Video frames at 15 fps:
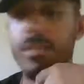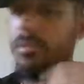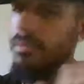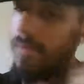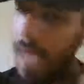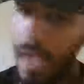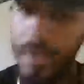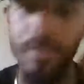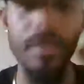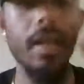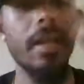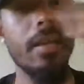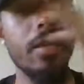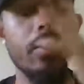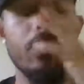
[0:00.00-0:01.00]
Now you
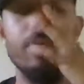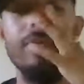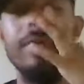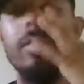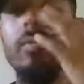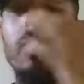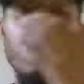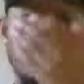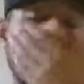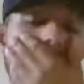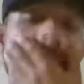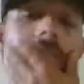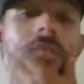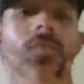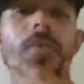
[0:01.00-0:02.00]
got to go 3-1
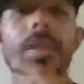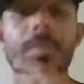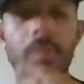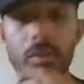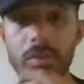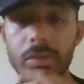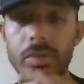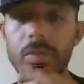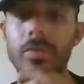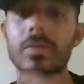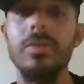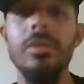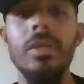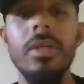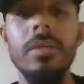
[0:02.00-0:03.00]
or sweep those dudes.